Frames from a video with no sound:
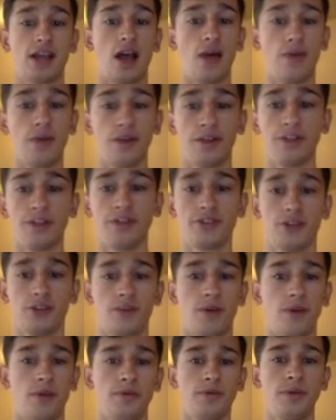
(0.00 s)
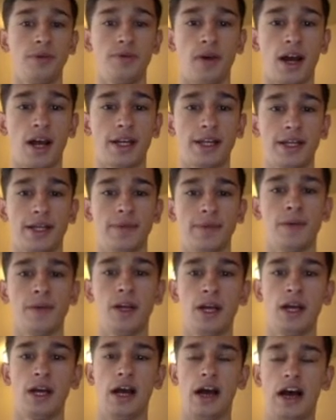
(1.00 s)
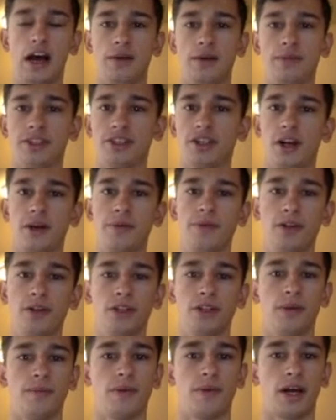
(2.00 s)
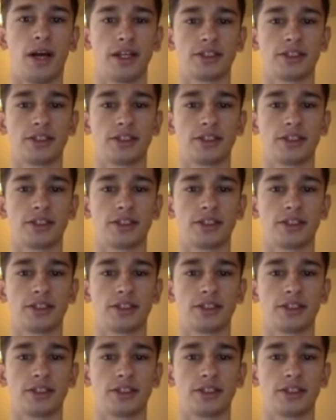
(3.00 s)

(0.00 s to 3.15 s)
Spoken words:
I'm going to use him. I'm going to be buying him until I build up my